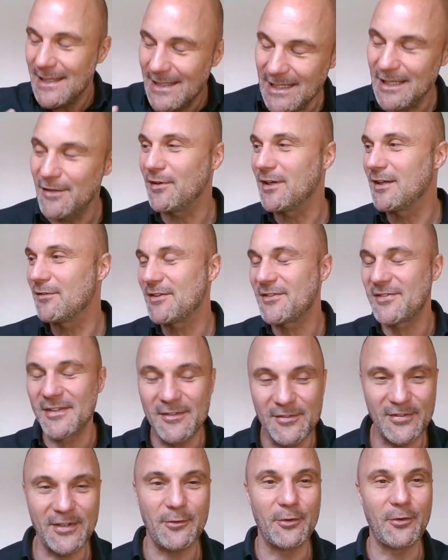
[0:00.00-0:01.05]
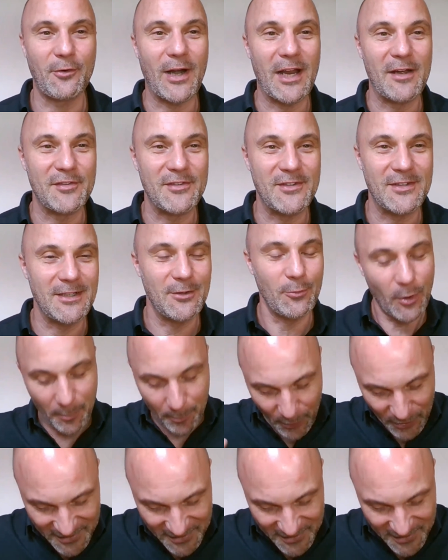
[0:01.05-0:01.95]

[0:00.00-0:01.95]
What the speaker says: Even if it's in zero gravity, we'll